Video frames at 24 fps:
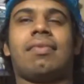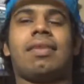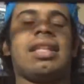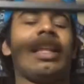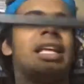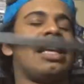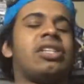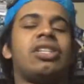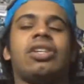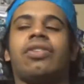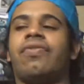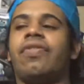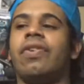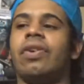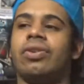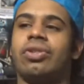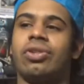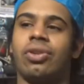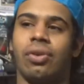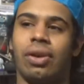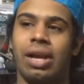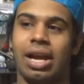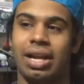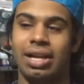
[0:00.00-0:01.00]
It just feels
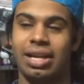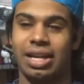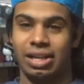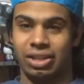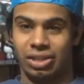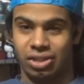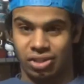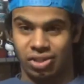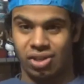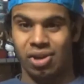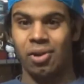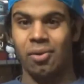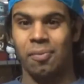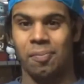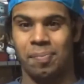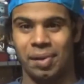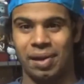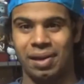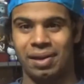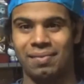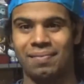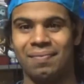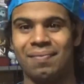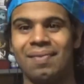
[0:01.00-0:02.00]
so goddamn
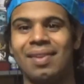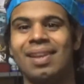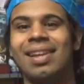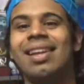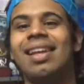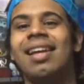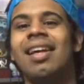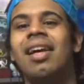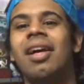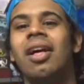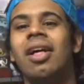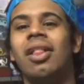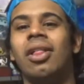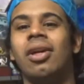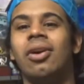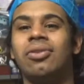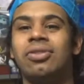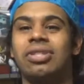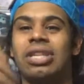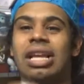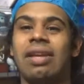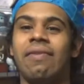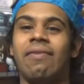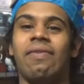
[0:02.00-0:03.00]
stupid.
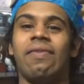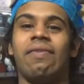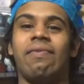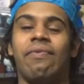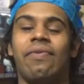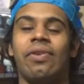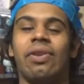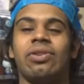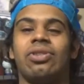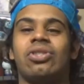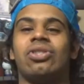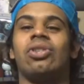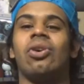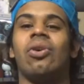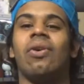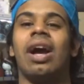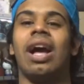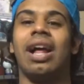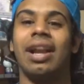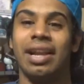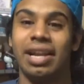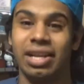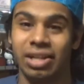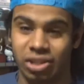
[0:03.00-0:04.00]
Those feels so
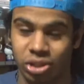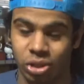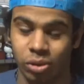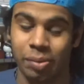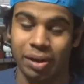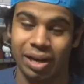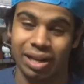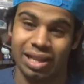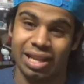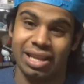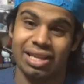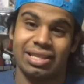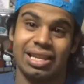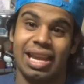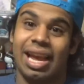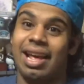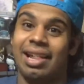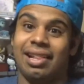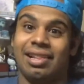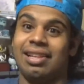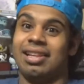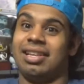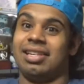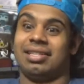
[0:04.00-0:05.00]
goddamn stupid. And this
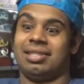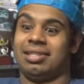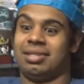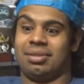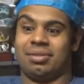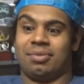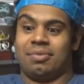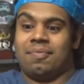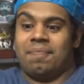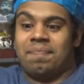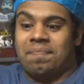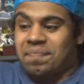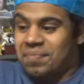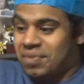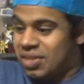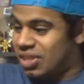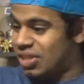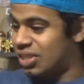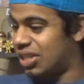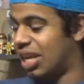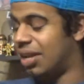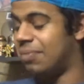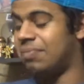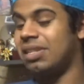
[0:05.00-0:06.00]
at least
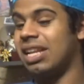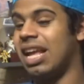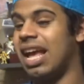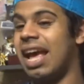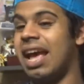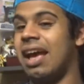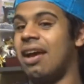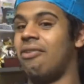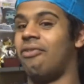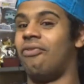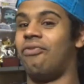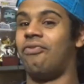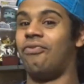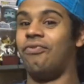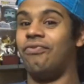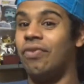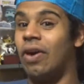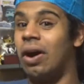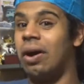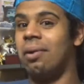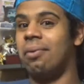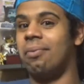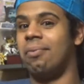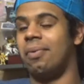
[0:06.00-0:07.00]
seems to have
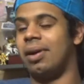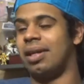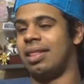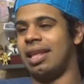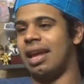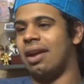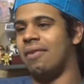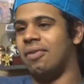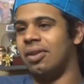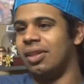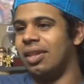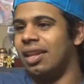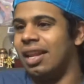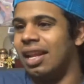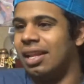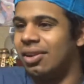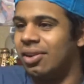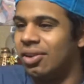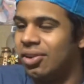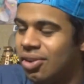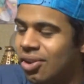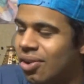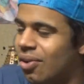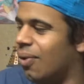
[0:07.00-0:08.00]
fun with everything that
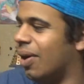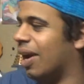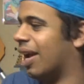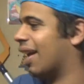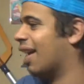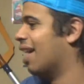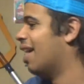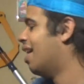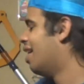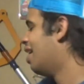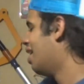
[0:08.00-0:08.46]
they're doing,